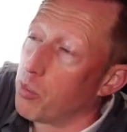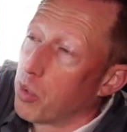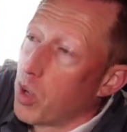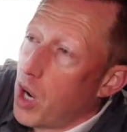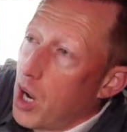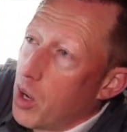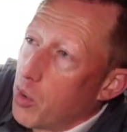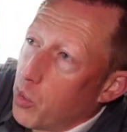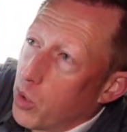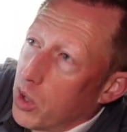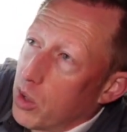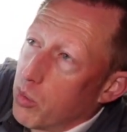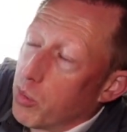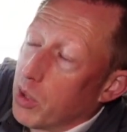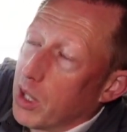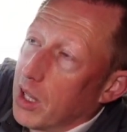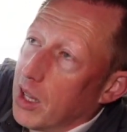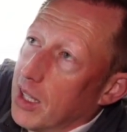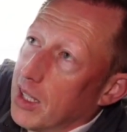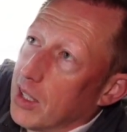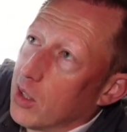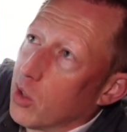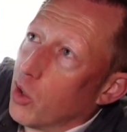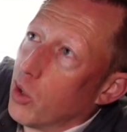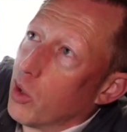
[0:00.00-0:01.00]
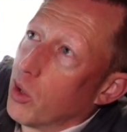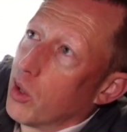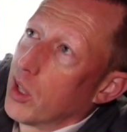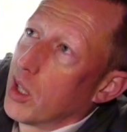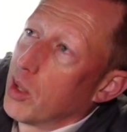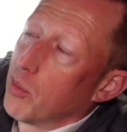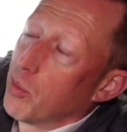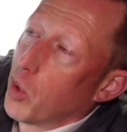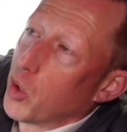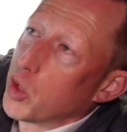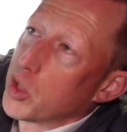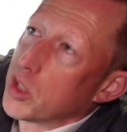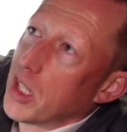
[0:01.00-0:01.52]
Probably wouldn't be legal
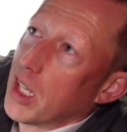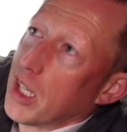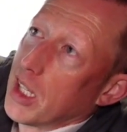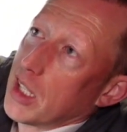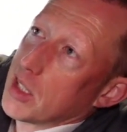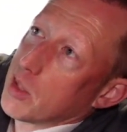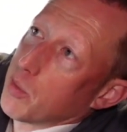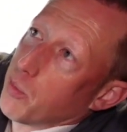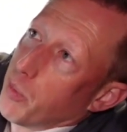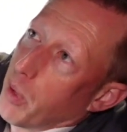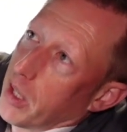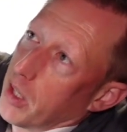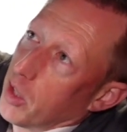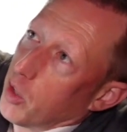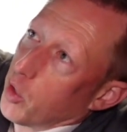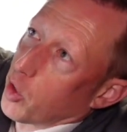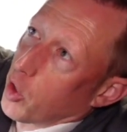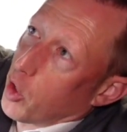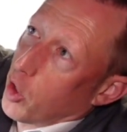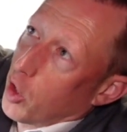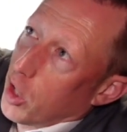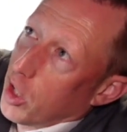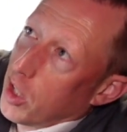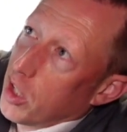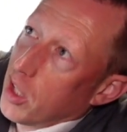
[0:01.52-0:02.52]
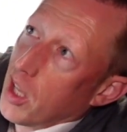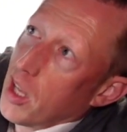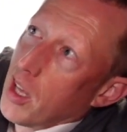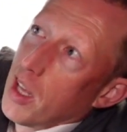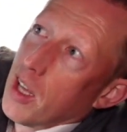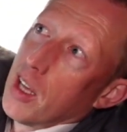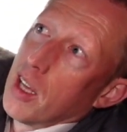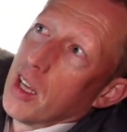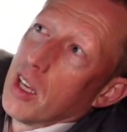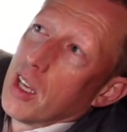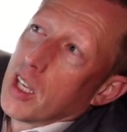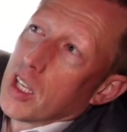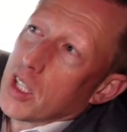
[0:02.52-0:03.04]
in most states, but you could.
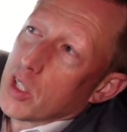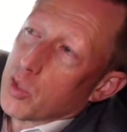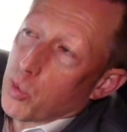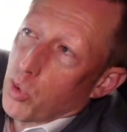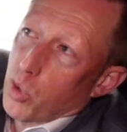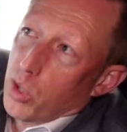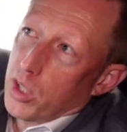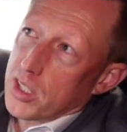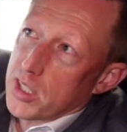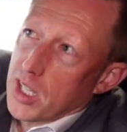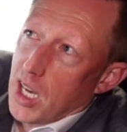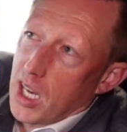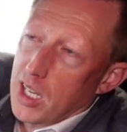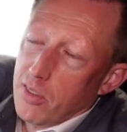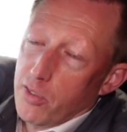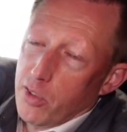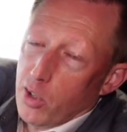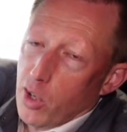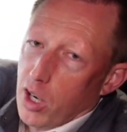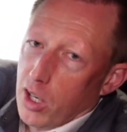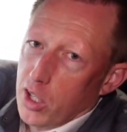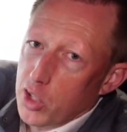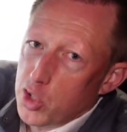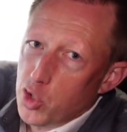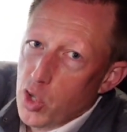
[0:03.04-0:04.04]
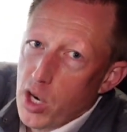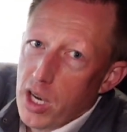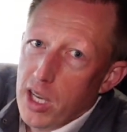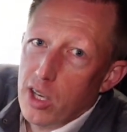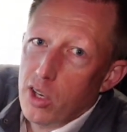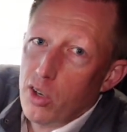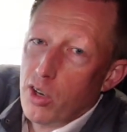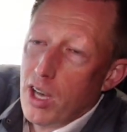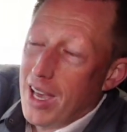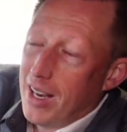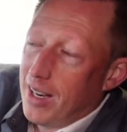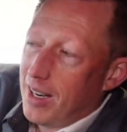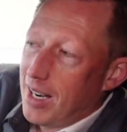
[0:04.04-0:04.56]
It's really designed if you're on a
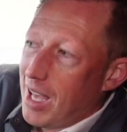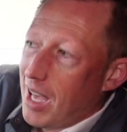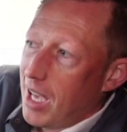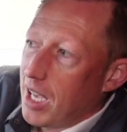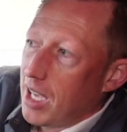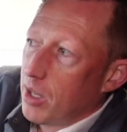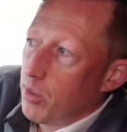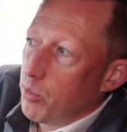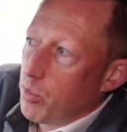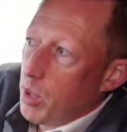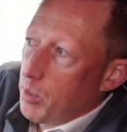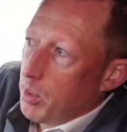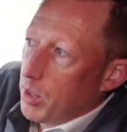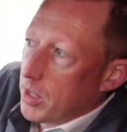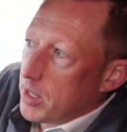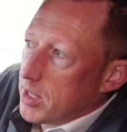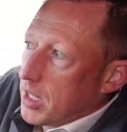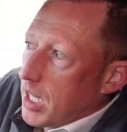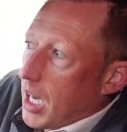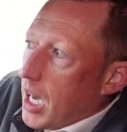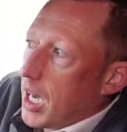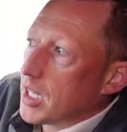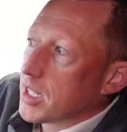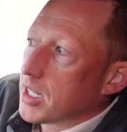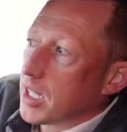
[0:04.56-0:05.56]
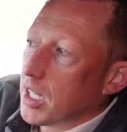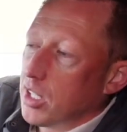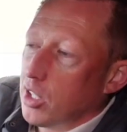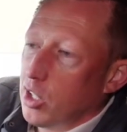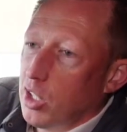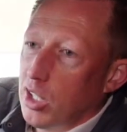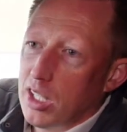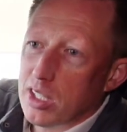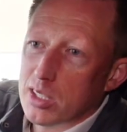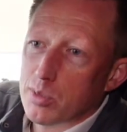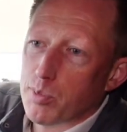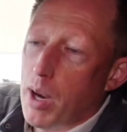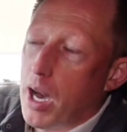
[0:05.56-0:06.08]
trail at night, maybe it's dusk and you
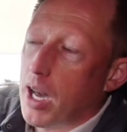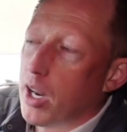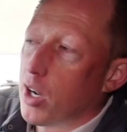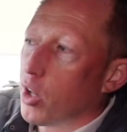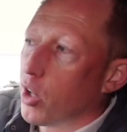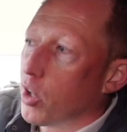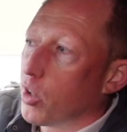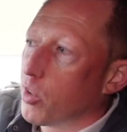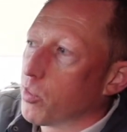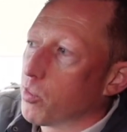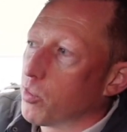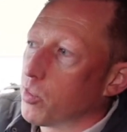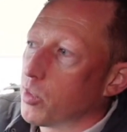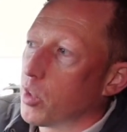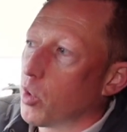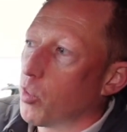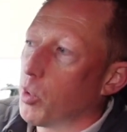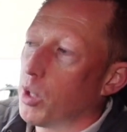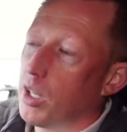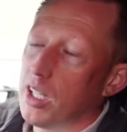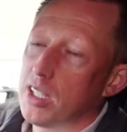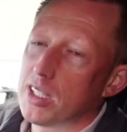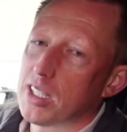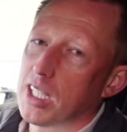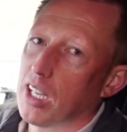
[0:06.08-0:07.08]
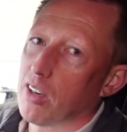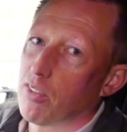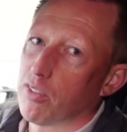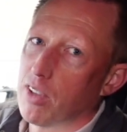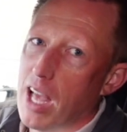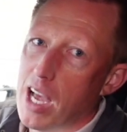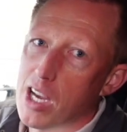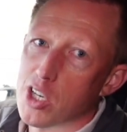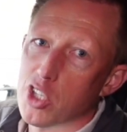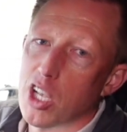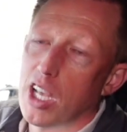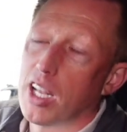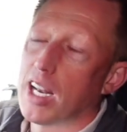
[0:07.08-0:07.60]
need a spotter, nobody needs to get a
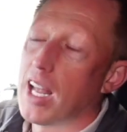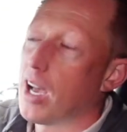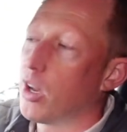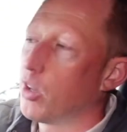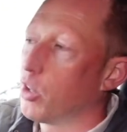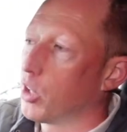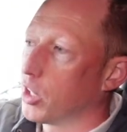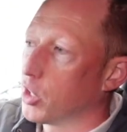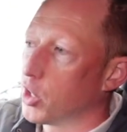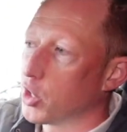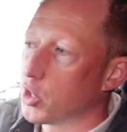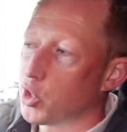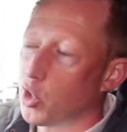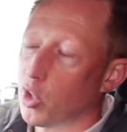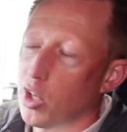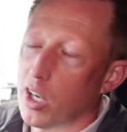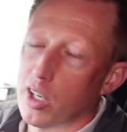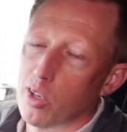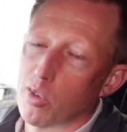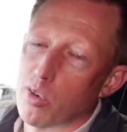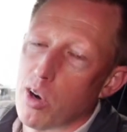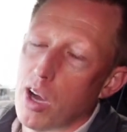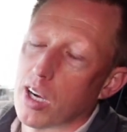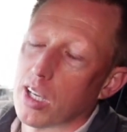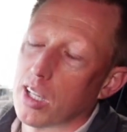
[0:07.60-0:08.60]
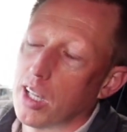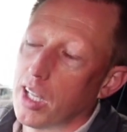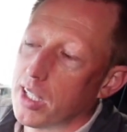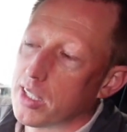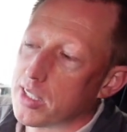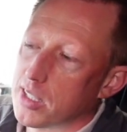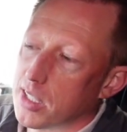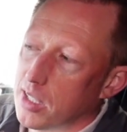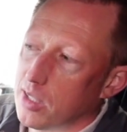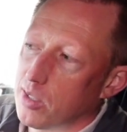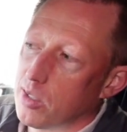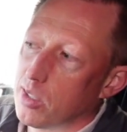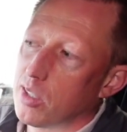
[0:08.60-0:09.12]
flashlight out, you can just turn on your rock lights
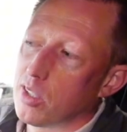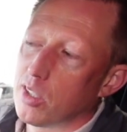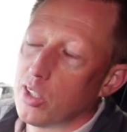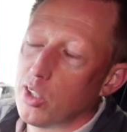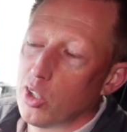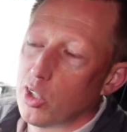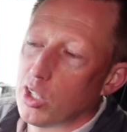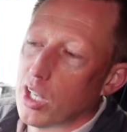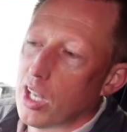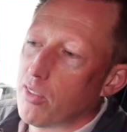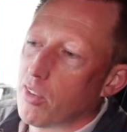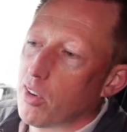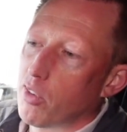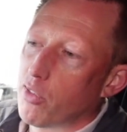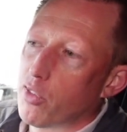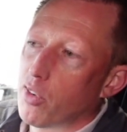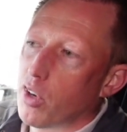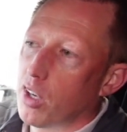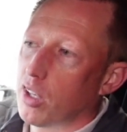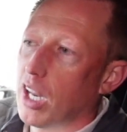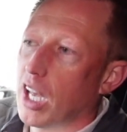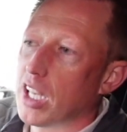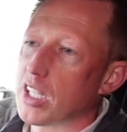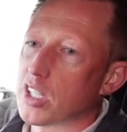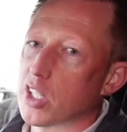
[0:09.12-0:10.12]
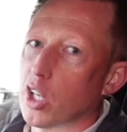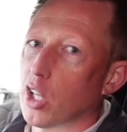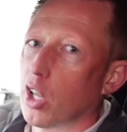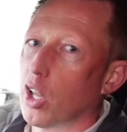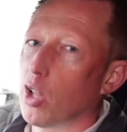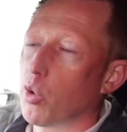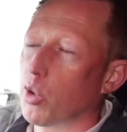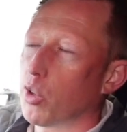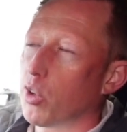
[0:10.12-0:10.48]
and you can have a nice glow